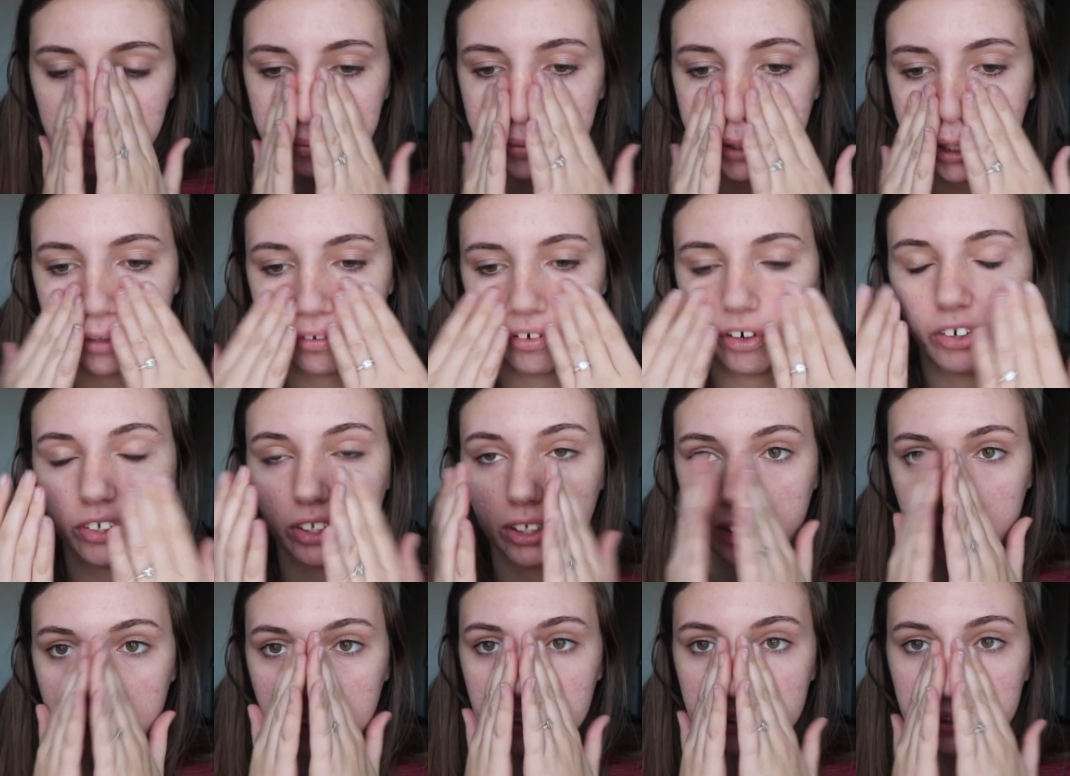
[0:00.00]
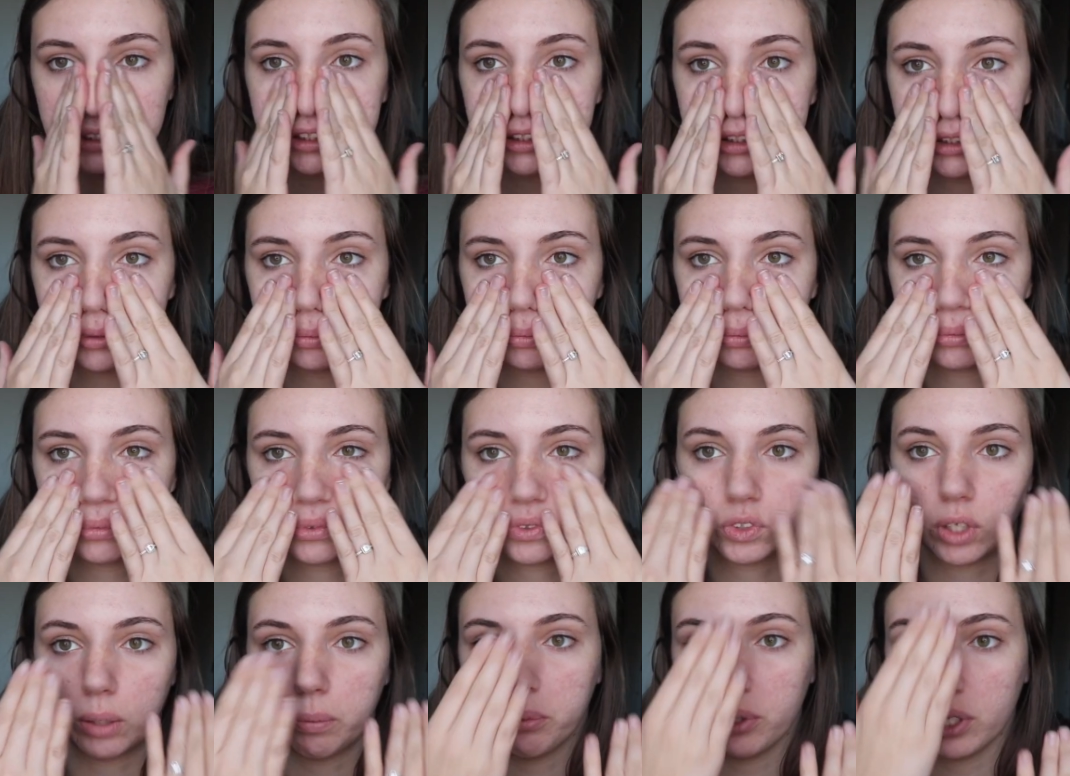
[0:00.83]
But I've heard this is a dupe.
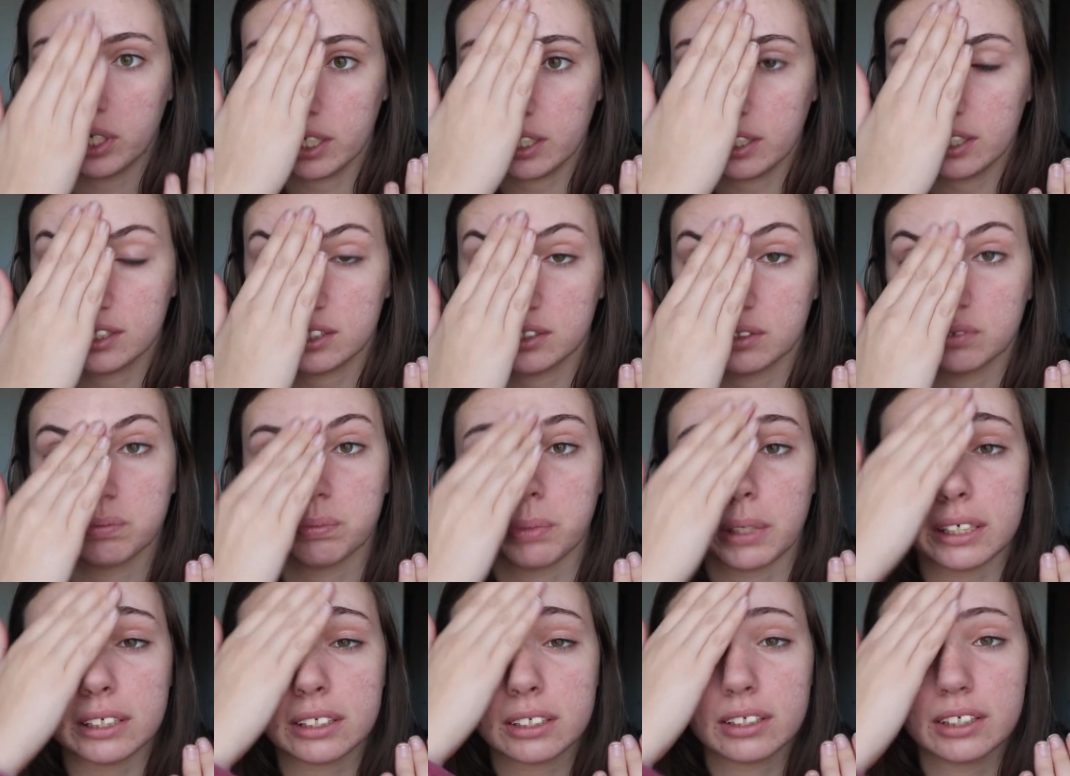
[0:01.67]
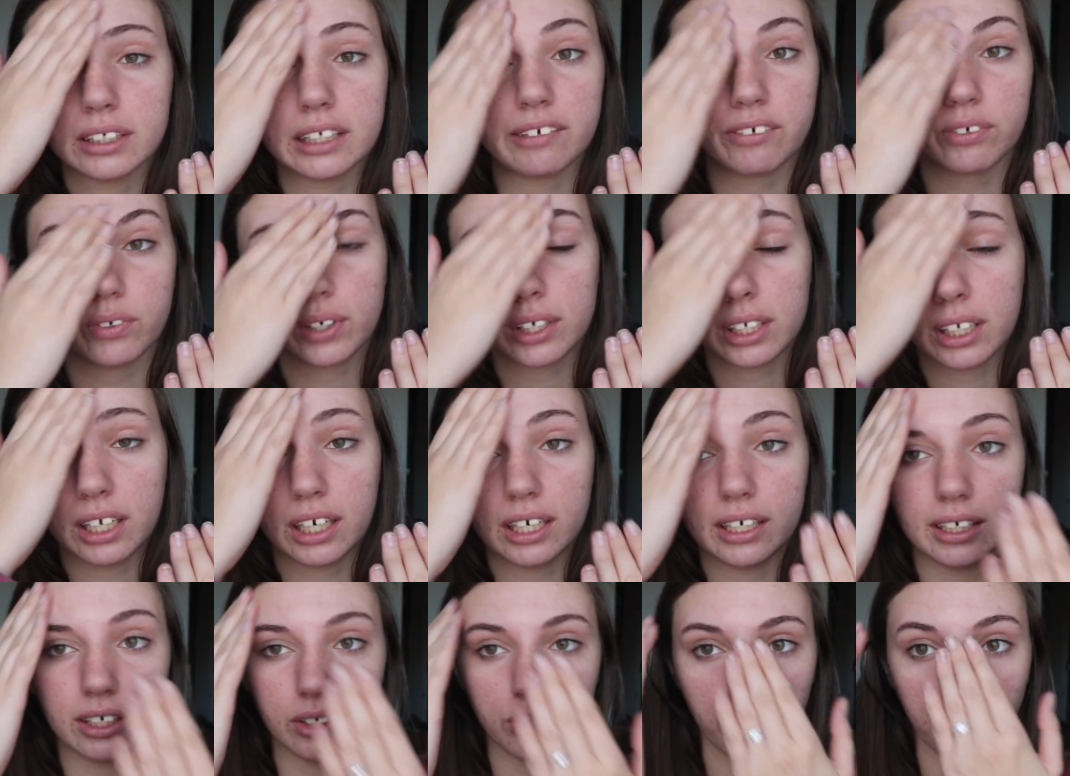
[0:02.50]
So I'm putting this basically everywhere that
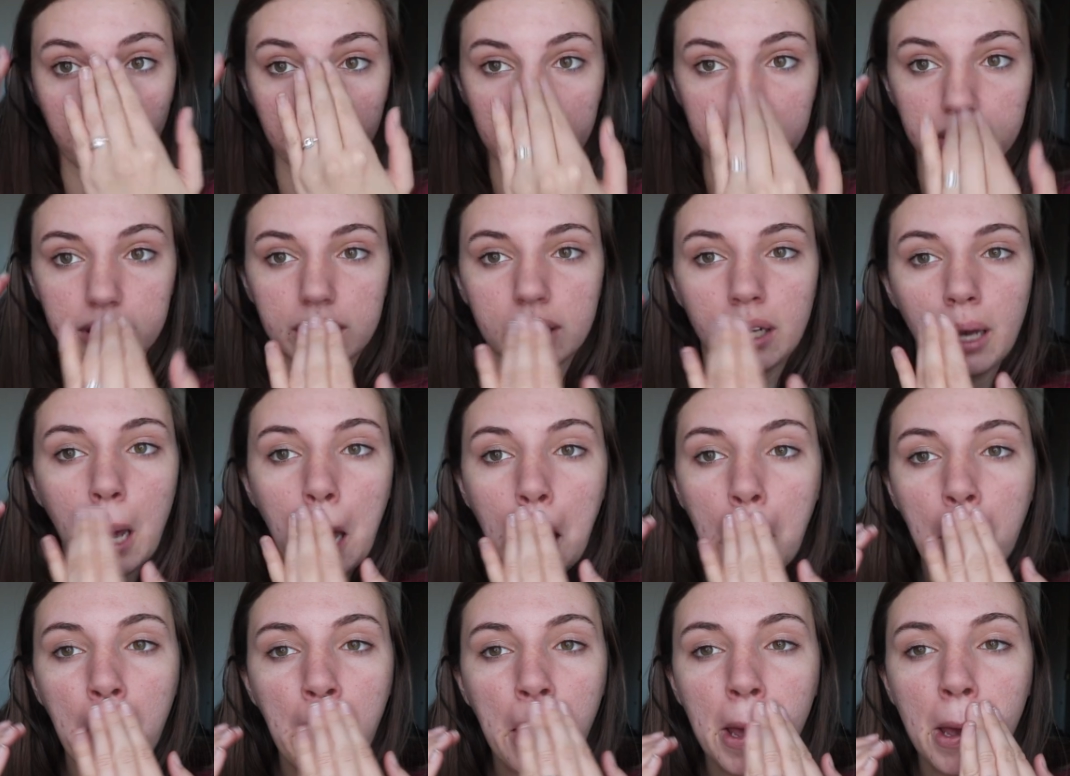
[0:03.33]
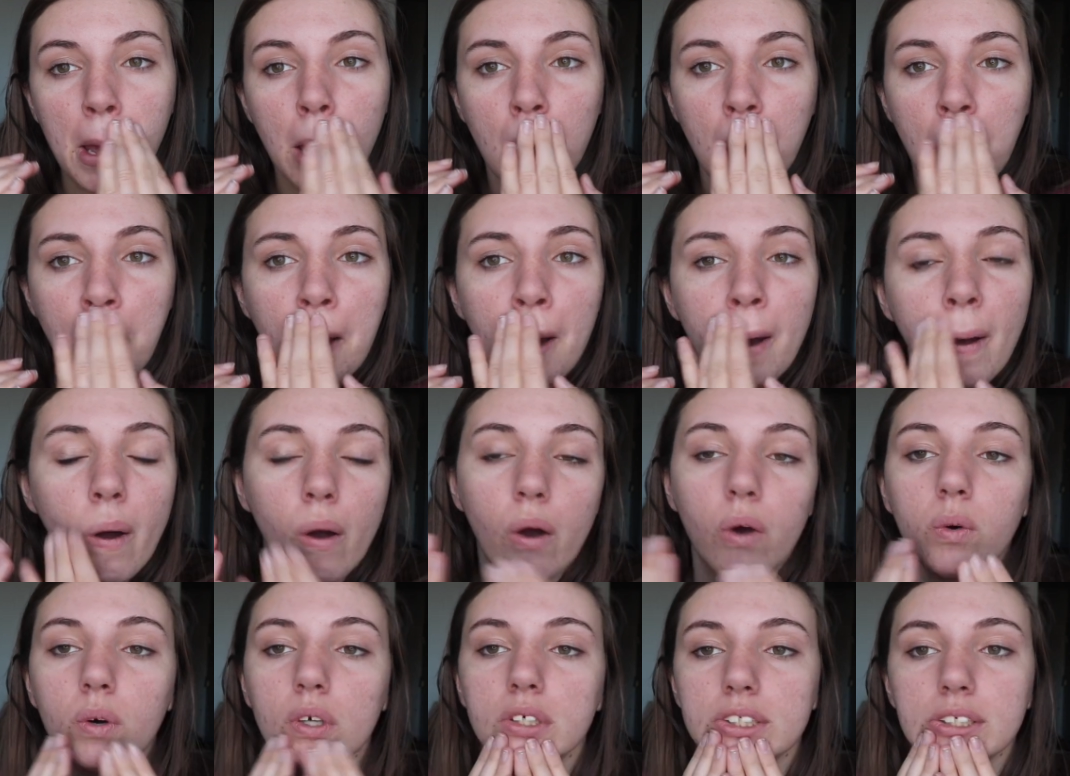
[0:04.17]
I get oily,
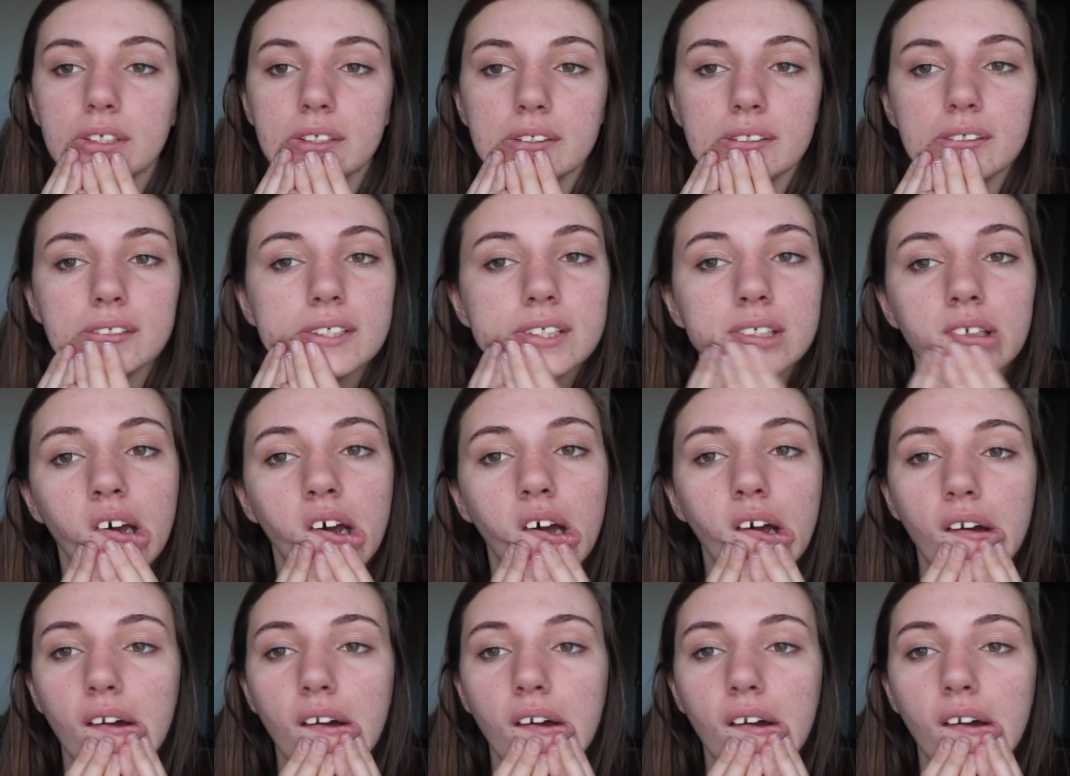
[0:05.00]
which is